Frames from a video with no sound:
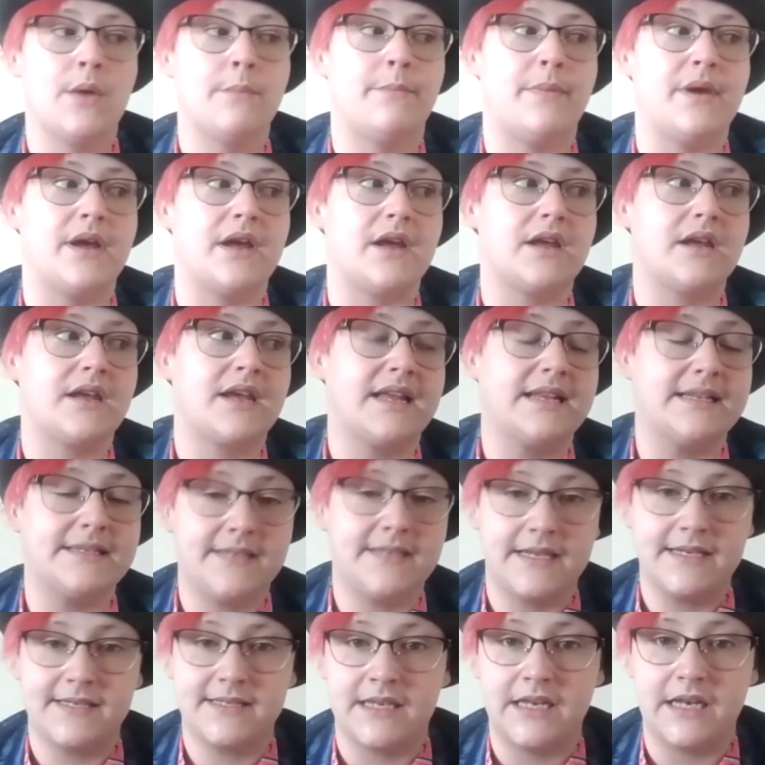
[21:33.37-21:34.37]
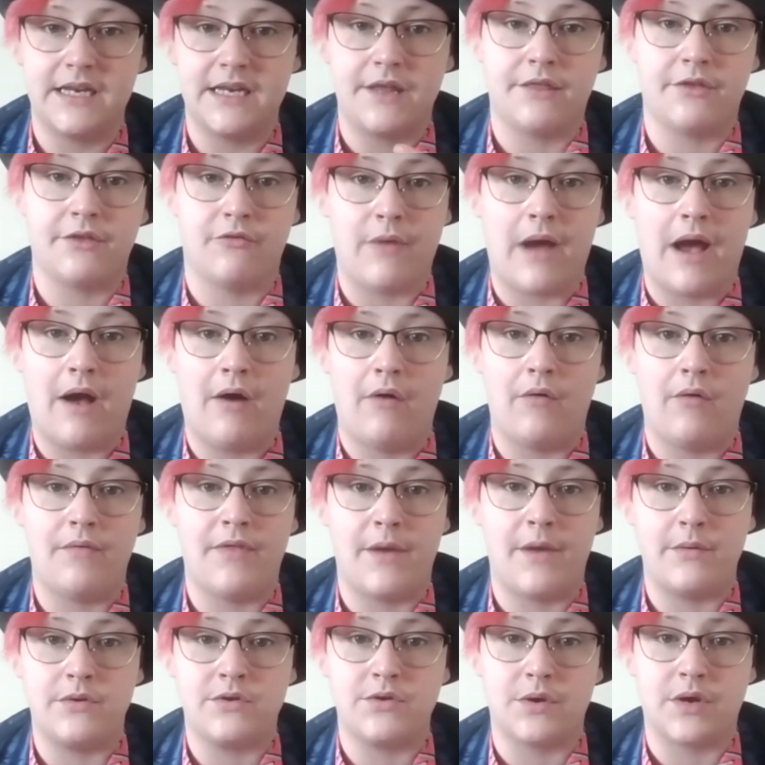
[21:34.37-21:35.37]
But consistently throughout,
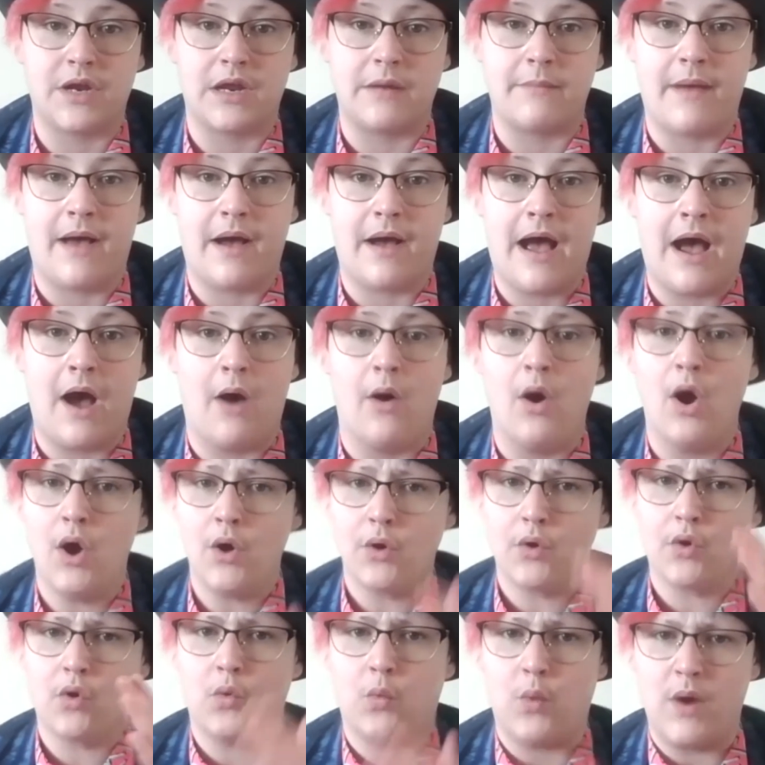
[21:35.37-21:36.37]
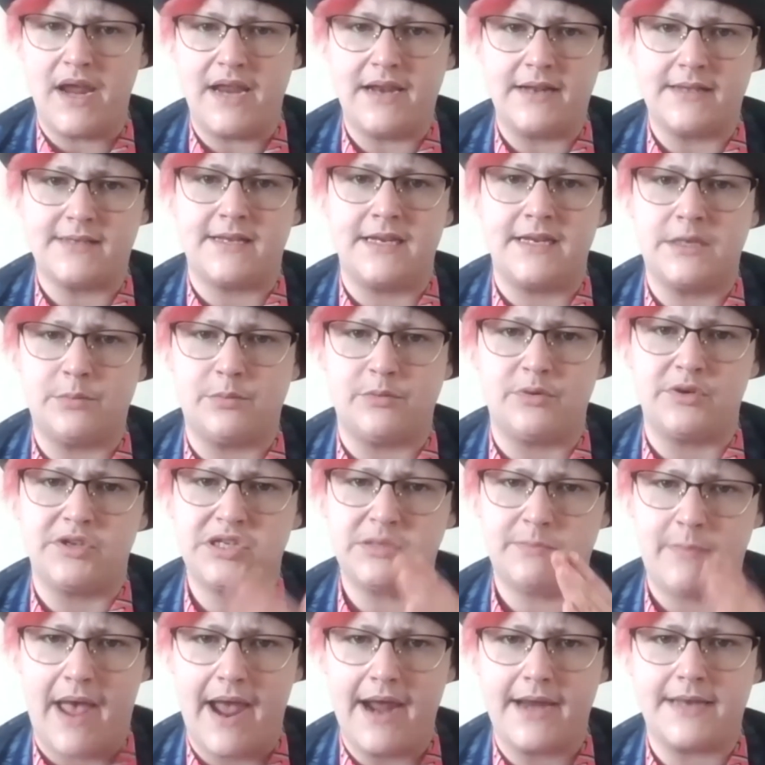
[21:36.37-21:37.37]
they were talking about how queens need to be
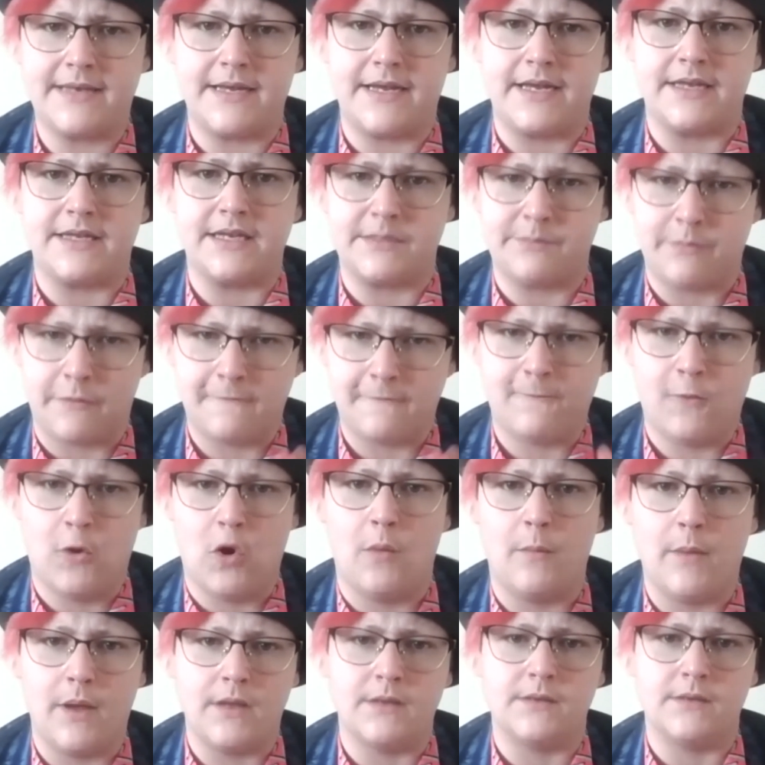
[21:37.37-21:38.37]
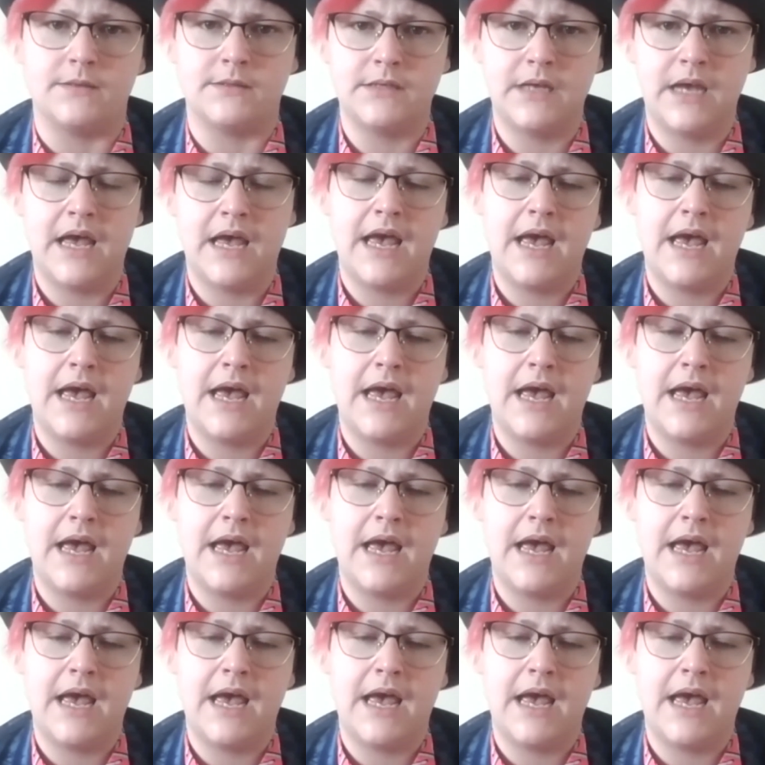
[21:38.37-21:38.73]
respected as performers.